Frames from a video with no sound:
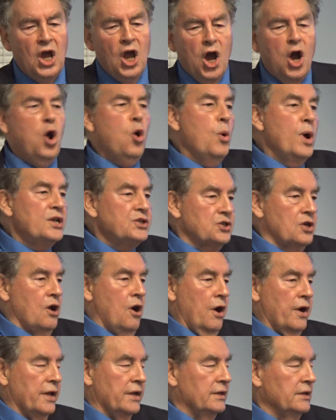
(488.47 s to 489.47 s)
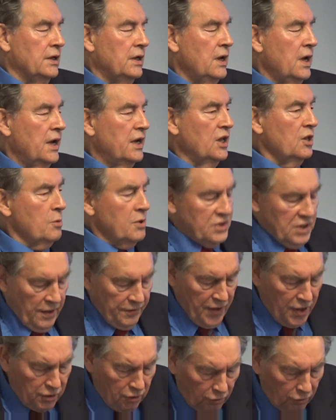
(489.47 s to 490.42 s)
who is Connett? In other words, they're